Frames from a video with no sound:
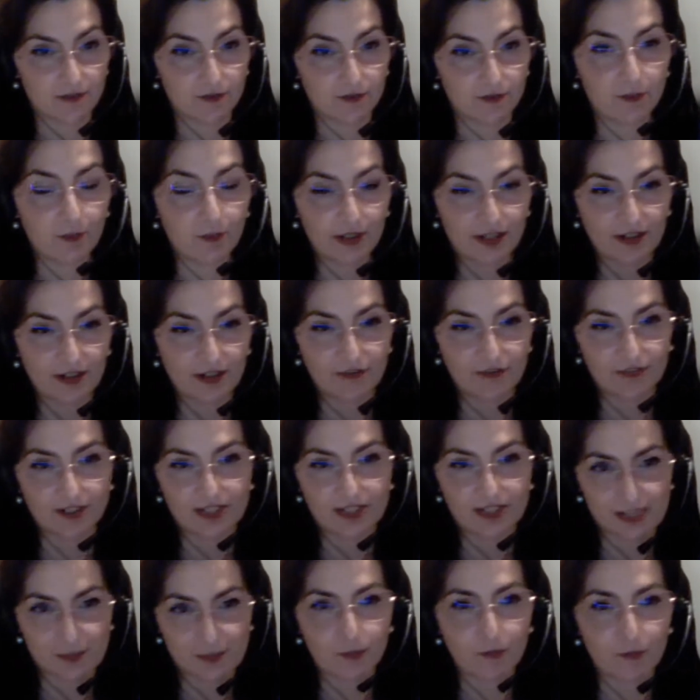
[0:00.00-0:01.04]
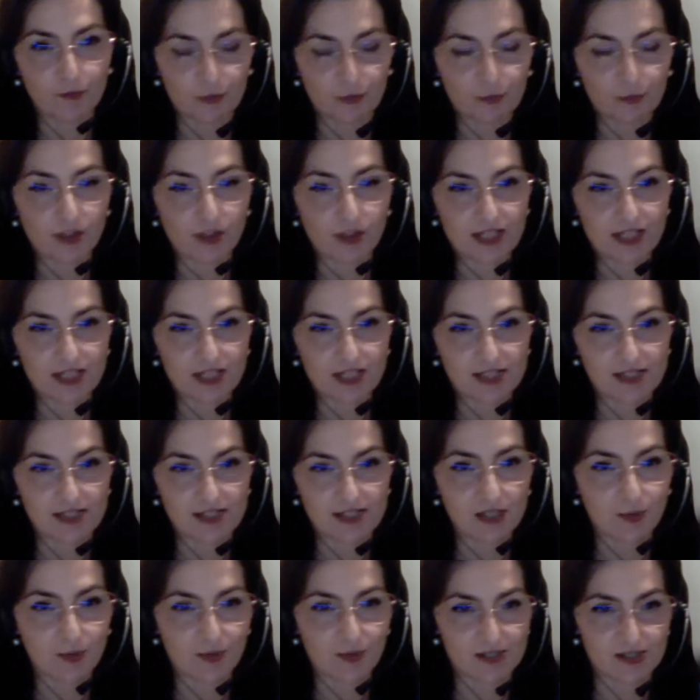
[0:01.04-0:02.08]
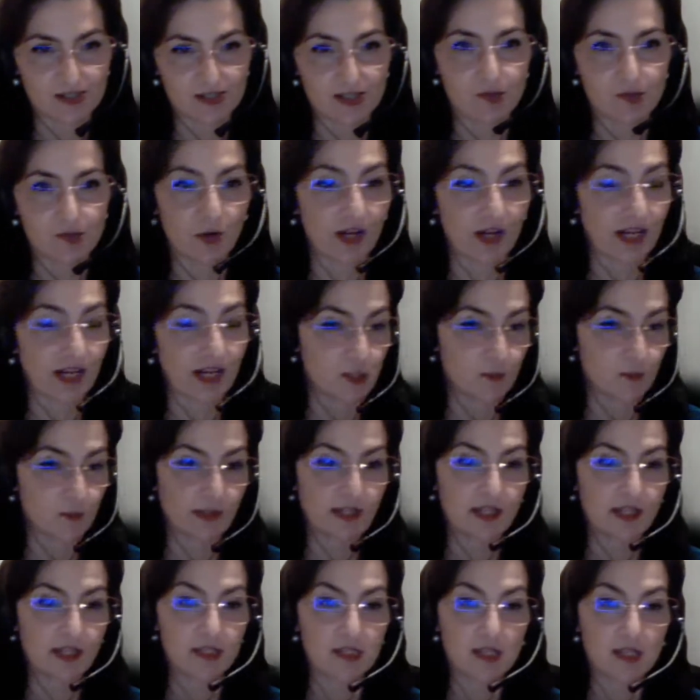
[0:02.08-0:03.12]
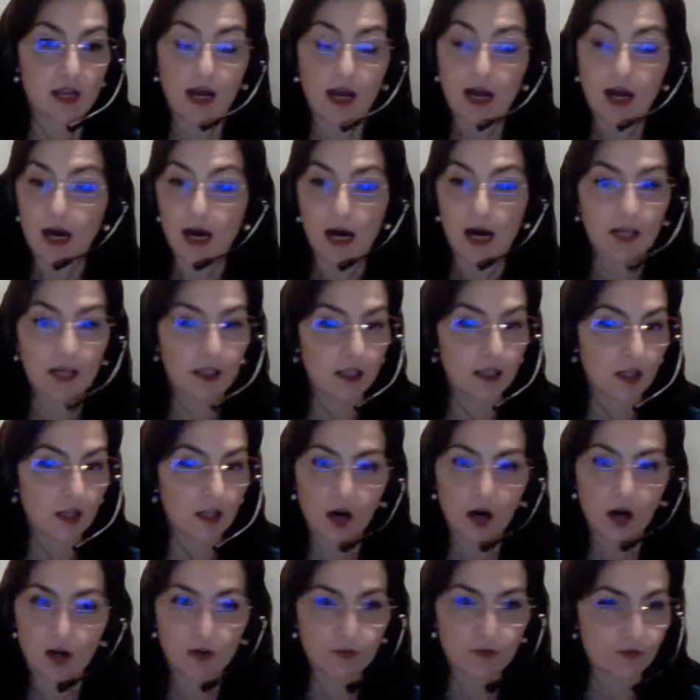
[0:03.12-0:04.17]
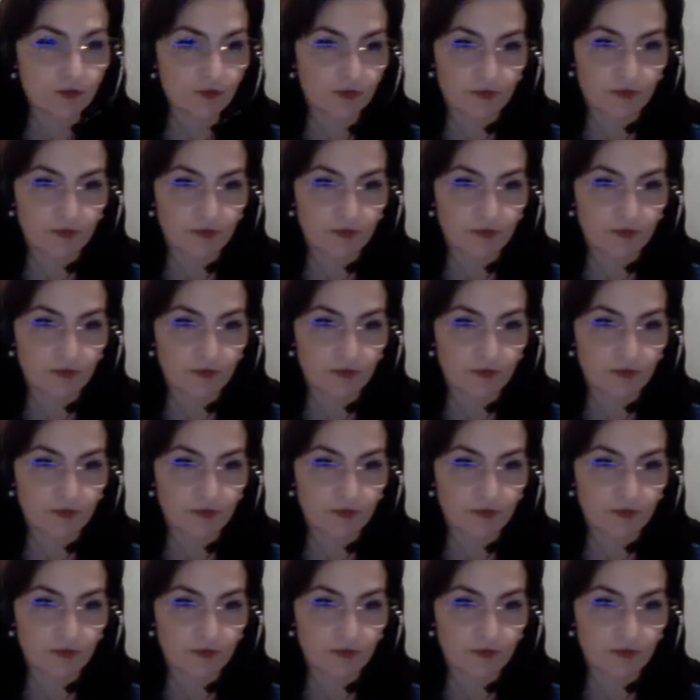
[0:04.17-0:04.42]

The Fibonacci sequence is what explains a lot of